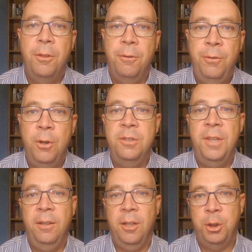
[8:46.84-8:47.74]
The
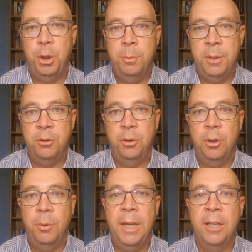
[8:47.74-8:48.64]
first thing that you must
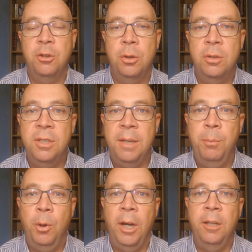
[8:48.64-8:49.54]
do is to
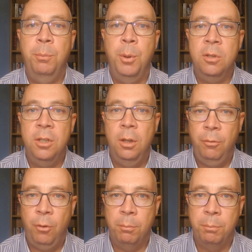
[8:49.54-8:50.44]
separate
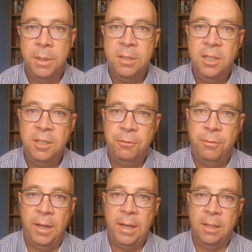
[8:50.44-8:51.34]
personal from business
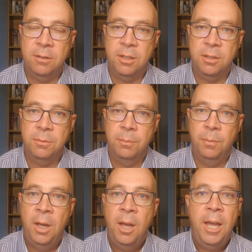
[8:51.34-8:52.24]
finances.
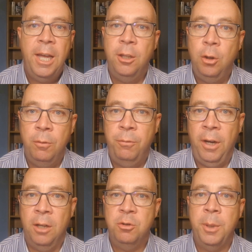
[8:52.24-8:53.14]
It
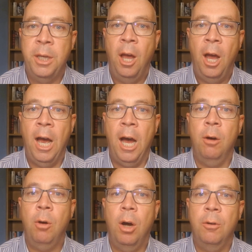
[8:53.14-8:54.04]
confounds me
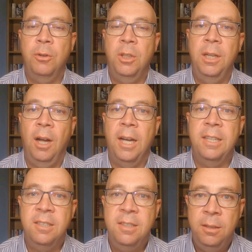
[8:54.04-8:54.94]
how often
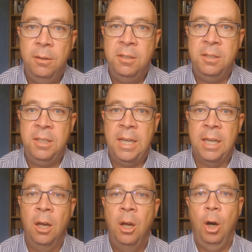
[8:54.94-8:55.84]
I still
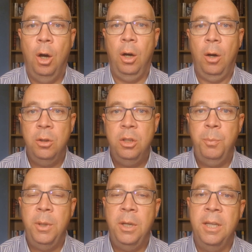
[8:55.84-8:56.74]
see
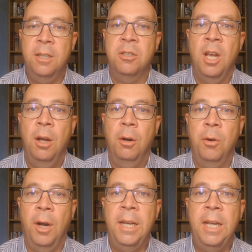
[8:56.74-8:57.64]
entrepreneurs
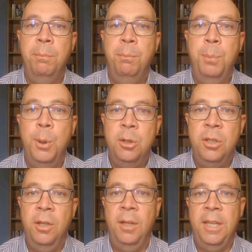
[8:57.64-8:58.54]
running
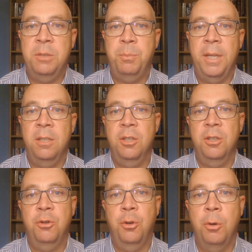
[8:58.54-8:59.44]
personal
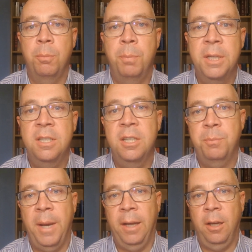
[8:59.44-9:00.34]
expenses through business
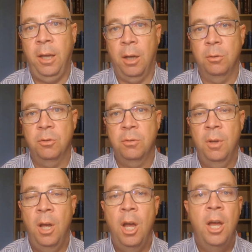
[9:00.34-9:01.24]
bank accounts.
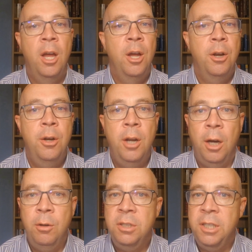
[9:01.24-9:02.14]

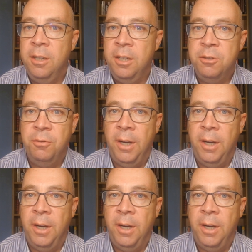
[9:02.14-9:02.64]
No serious